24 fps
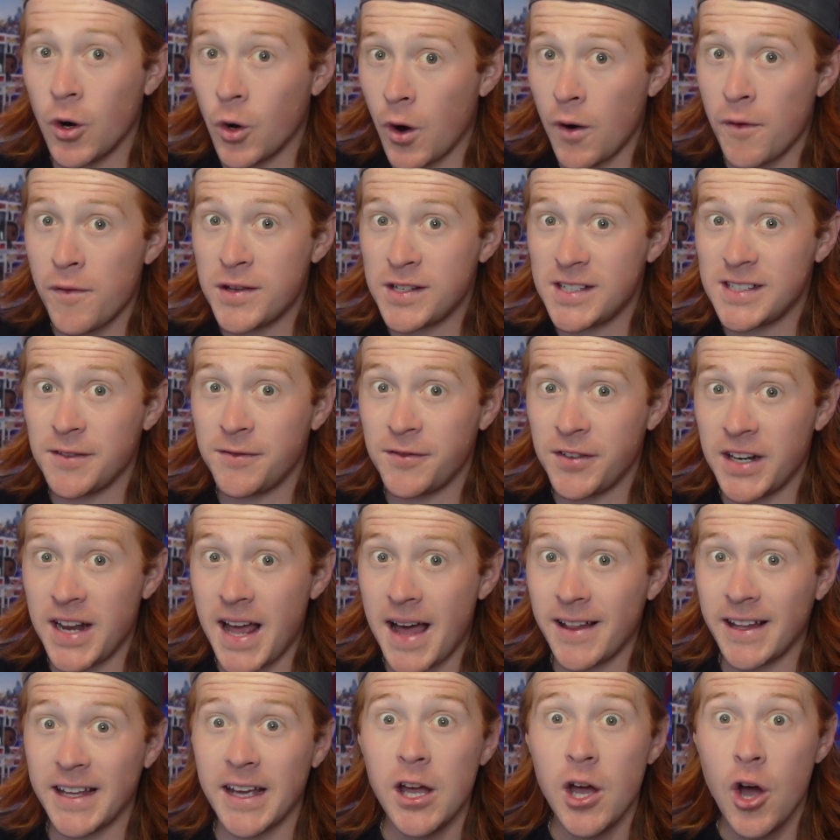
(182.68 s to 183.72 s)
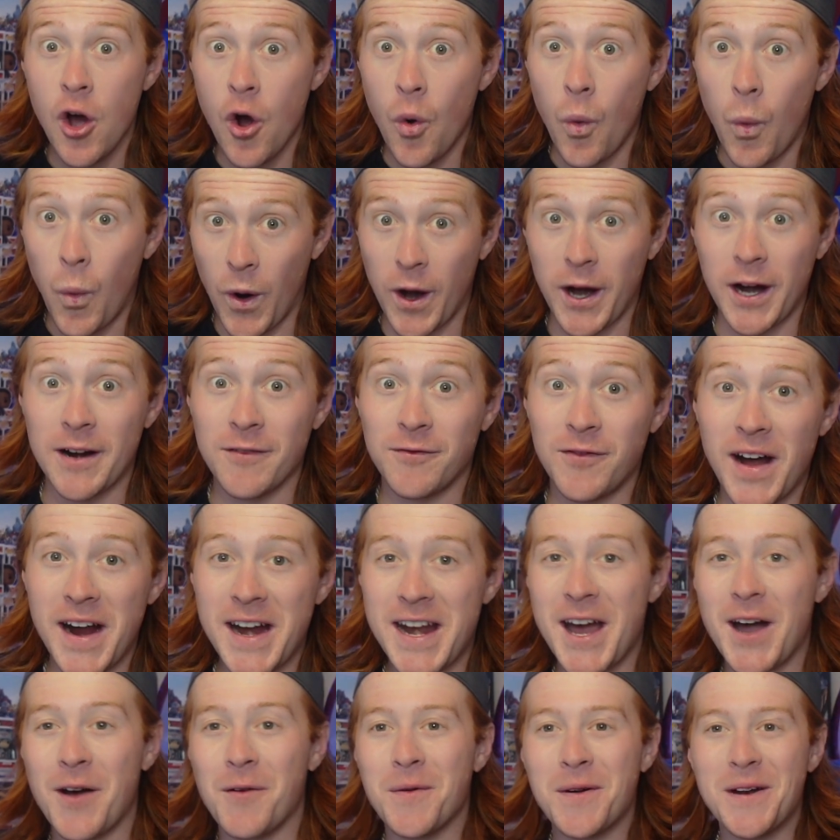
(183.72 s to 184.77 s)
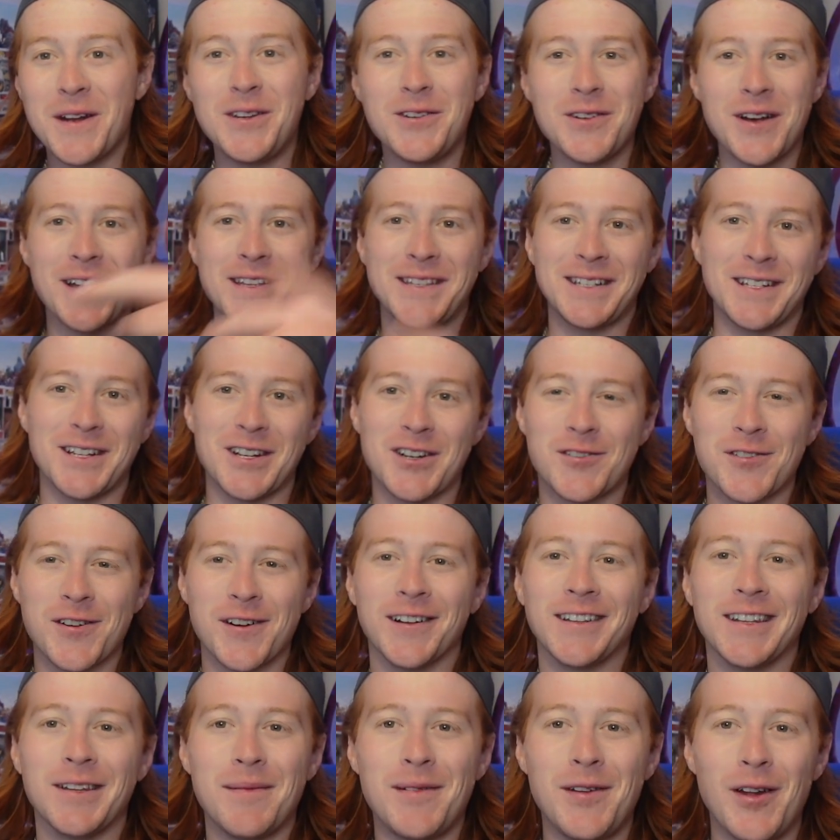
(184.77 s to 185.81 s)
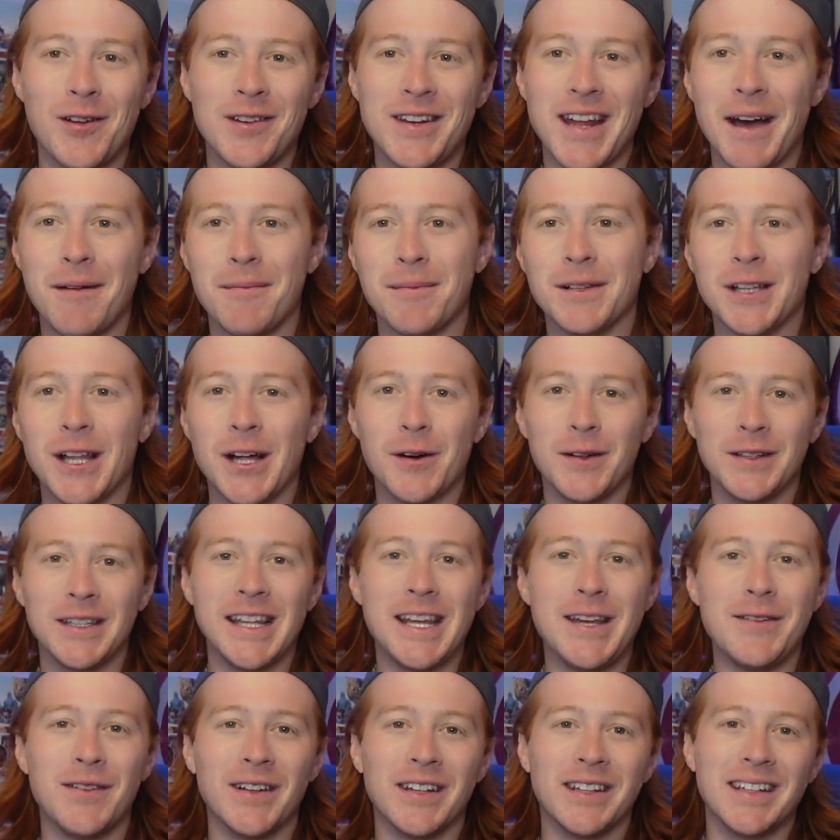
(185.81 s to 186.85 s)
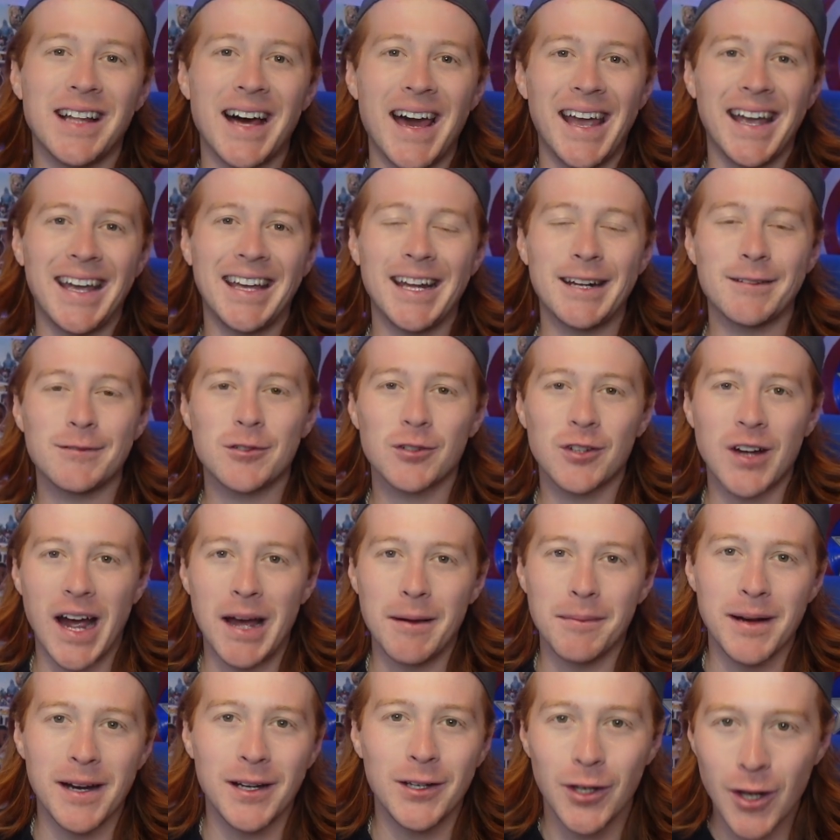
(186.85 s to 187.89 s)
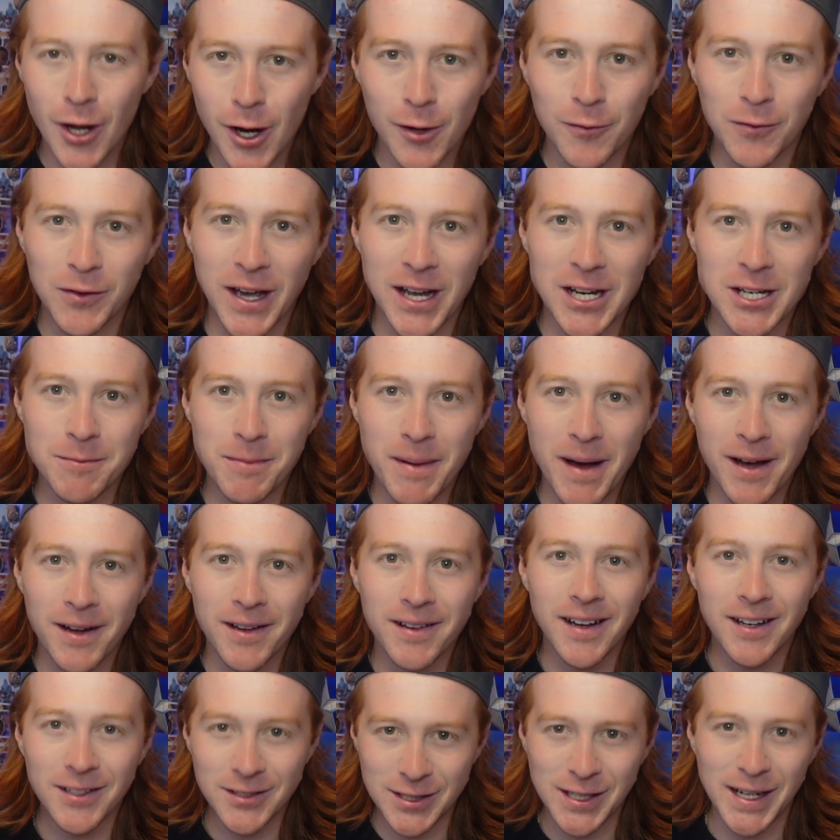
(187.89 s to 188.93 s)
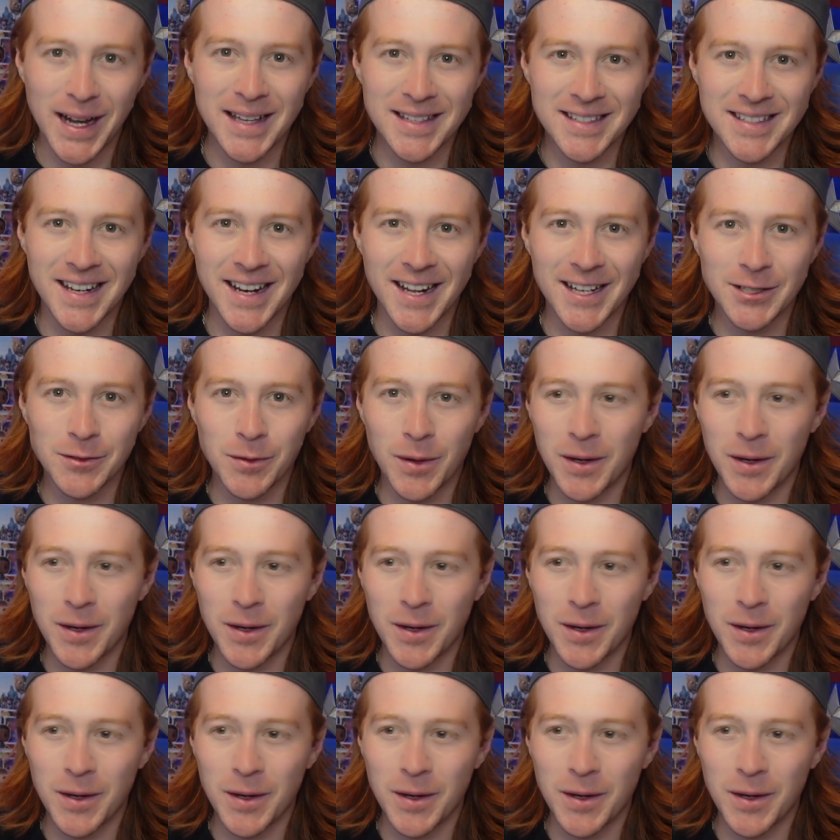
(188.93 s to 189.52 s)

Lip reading: or if this is a finale, we're going to find out. What did you guys think of this trailer? Let me know down below. Leave a like, hit the subscribe button, notification bell. I'll see you guys in the next